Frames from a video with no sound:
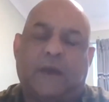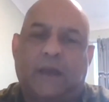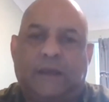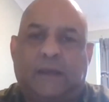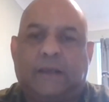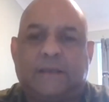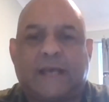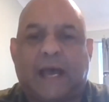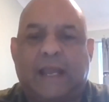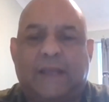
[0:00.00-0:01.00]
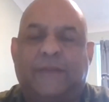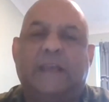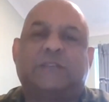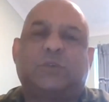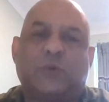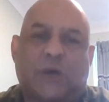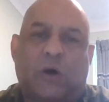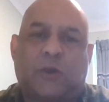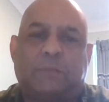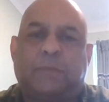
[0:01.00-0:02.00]
and say, these doors
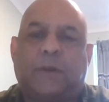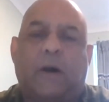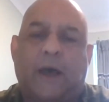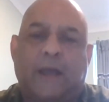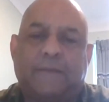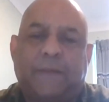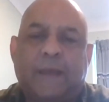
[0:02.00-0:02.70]
aren't compliant